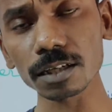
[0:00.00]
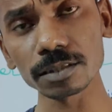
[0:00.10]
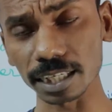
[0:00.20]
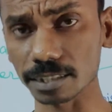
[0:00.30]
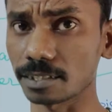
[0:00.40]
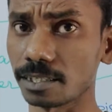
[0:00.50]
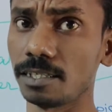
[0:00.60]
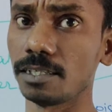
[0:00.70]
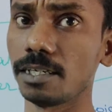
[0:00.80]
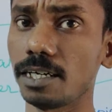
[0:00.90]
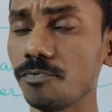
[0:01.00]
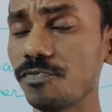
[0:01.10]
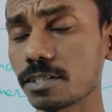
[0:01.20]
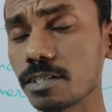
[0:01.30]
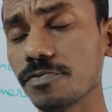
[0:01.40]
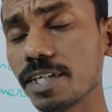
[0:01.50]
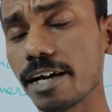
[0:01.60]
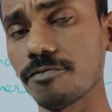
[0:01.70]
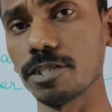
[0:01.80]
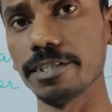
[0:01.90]
Yes, obviously we
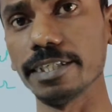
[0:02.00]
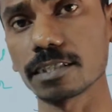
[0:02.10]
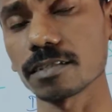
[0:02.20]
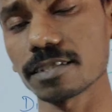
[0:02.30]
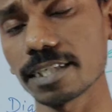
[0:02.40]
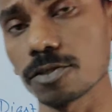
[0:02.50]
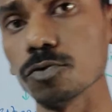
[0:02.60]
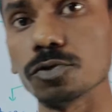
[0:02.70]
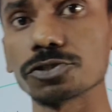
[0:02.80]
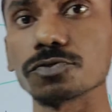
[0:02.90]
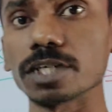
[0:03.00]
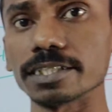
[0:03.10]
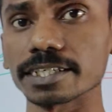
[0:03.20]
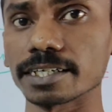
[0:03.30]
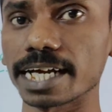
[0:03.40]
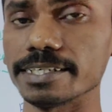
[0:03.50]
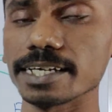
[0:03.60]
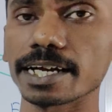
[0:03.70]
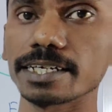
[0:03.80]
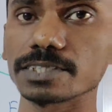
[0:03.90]
have already discussed that glucose do contain
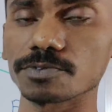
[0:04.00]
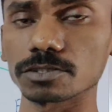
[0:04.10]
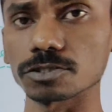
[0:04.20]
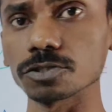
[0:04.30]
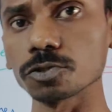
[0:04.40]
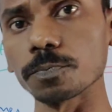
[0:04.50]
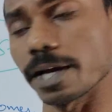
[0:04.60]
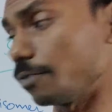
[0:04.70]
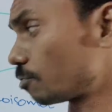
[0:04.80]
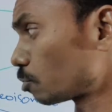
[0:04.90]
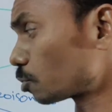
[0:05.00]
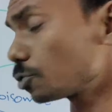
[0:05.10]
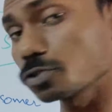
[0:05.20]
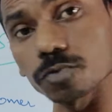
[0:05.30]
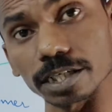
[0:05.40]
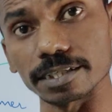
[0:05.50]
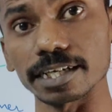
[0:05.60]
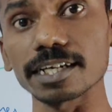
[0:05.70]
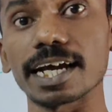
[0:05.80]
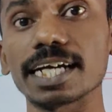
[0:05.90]
aldehyde as functional group and fructose do
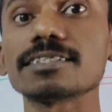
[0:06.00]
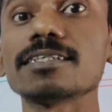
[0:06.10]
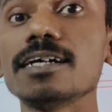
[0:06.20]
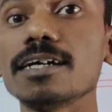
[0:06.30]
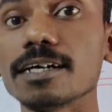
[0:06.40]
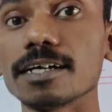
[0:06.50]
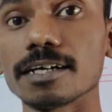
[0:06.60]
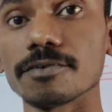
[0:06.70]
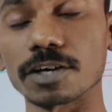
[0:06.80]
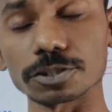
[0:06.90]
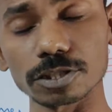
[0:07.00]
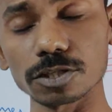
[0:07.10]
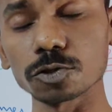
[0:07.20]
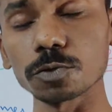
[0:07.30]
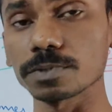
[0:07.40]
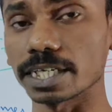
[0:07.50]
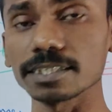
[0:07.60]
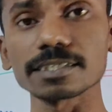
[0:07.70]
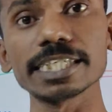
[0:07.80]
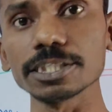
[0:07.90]
contain as functional group, that
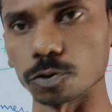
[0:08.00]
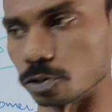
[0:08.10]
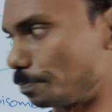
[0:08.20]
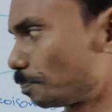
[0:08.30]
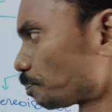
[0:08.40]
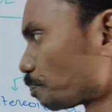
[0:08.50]
is ketone.